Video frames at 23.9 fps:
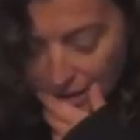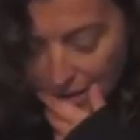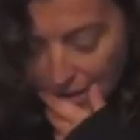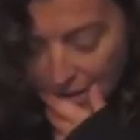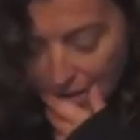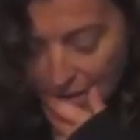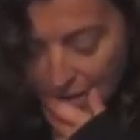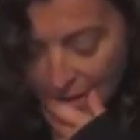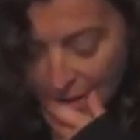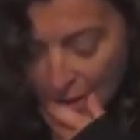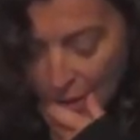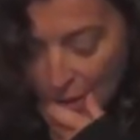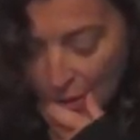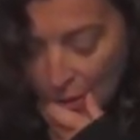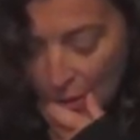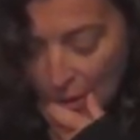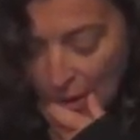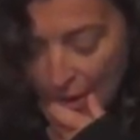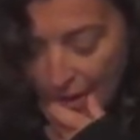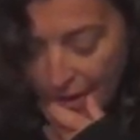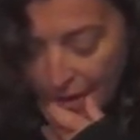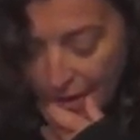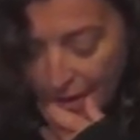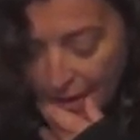So
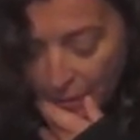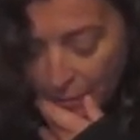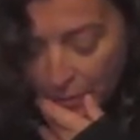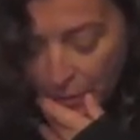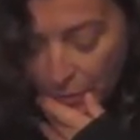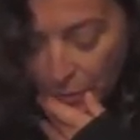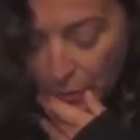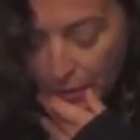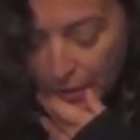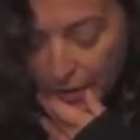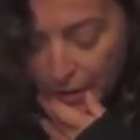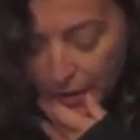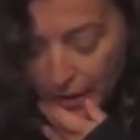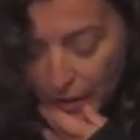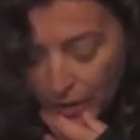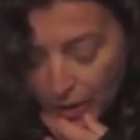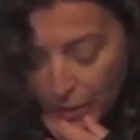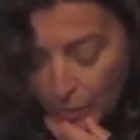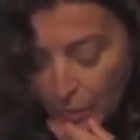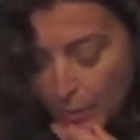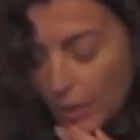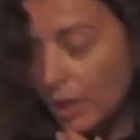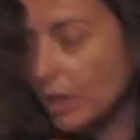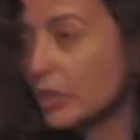I've been working on
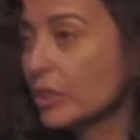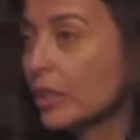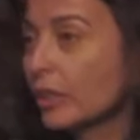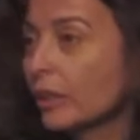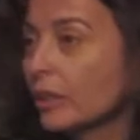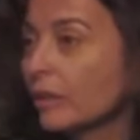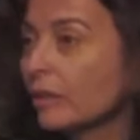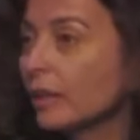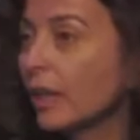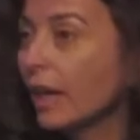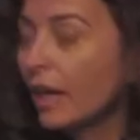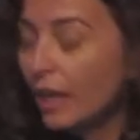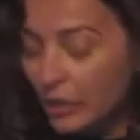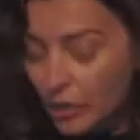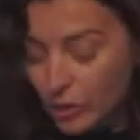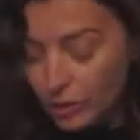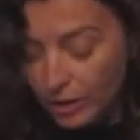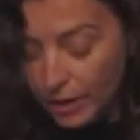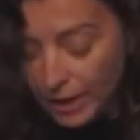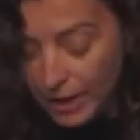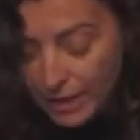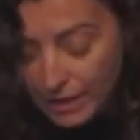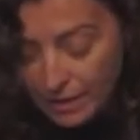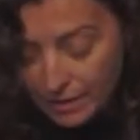a project on the
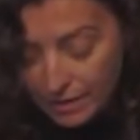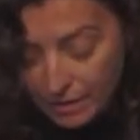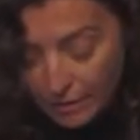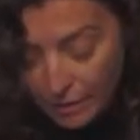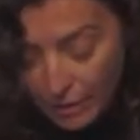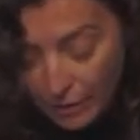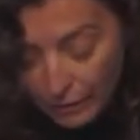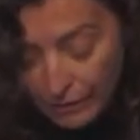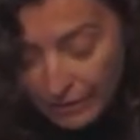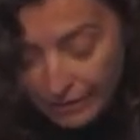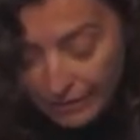cultural history of the